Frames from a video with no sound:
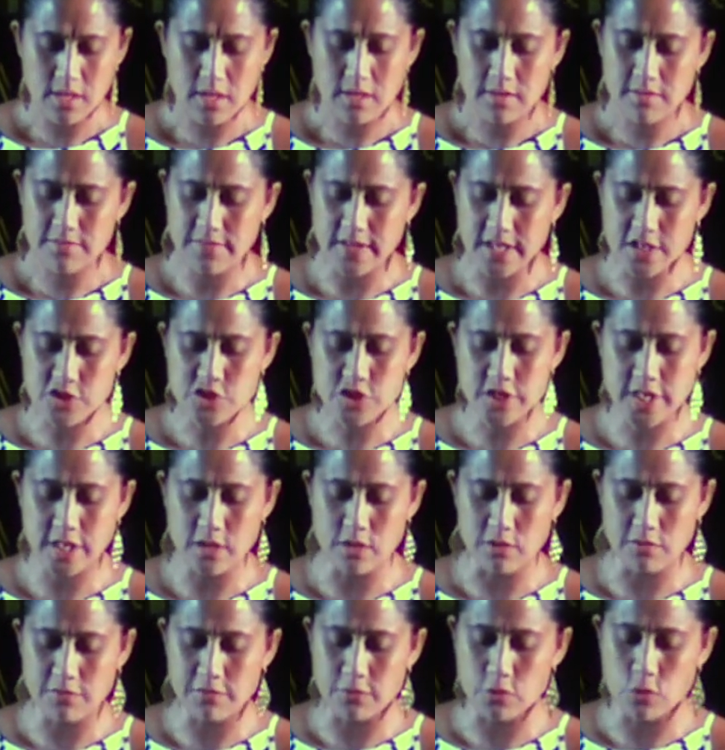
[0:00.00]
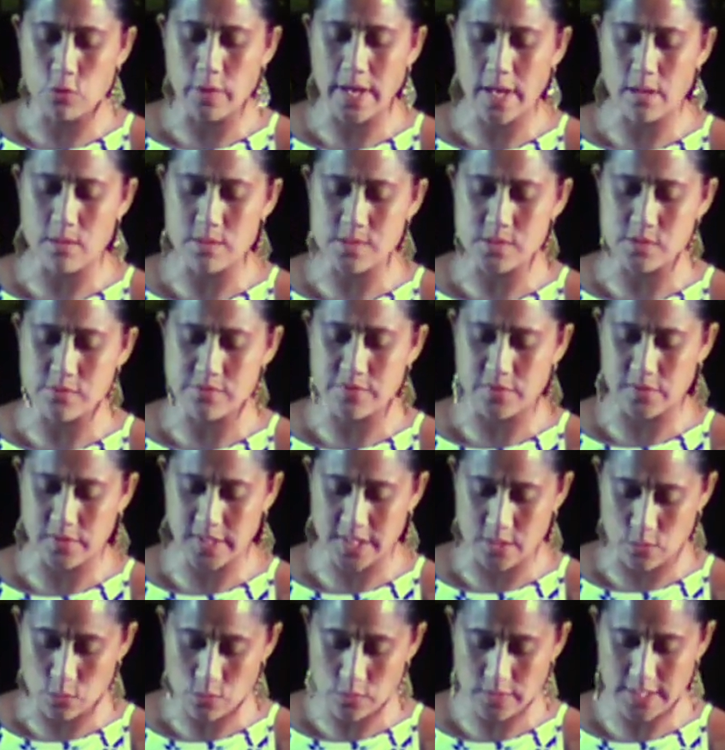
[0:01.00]
Functioning on 4 hours
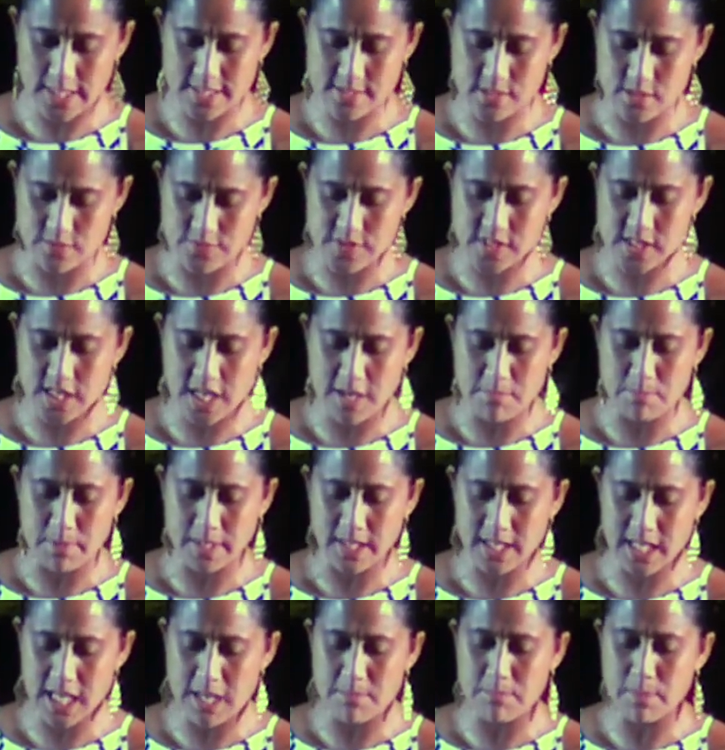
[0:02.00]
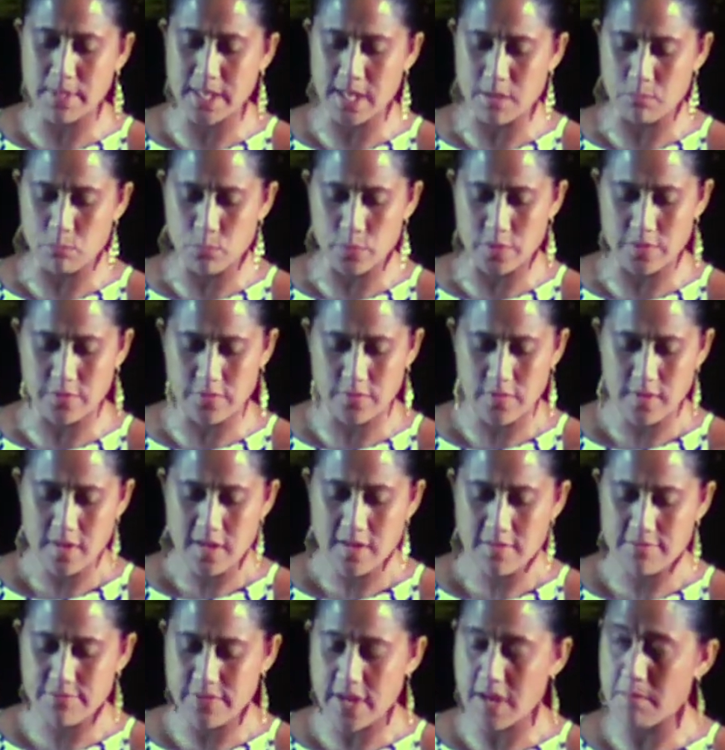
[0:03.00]
or less of sleep and keeping up with
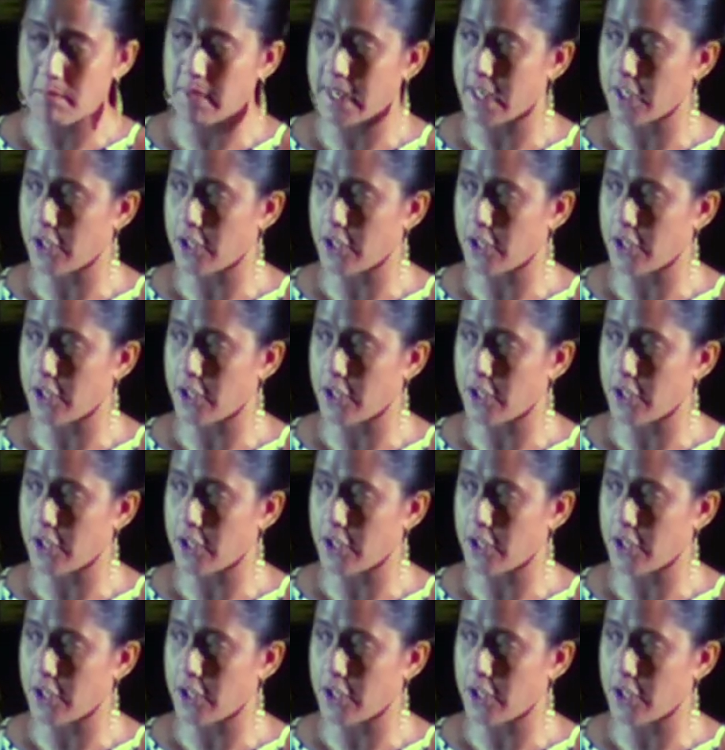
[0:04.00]
family